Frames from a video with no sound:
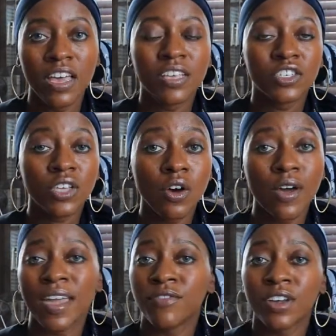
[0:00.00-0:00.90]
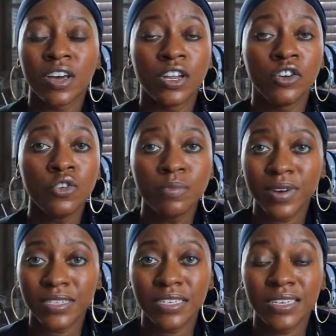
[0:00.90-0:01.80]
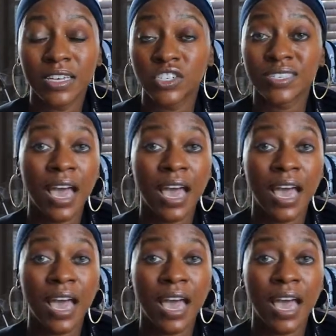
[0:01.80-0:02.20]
So if they're going to do presentations,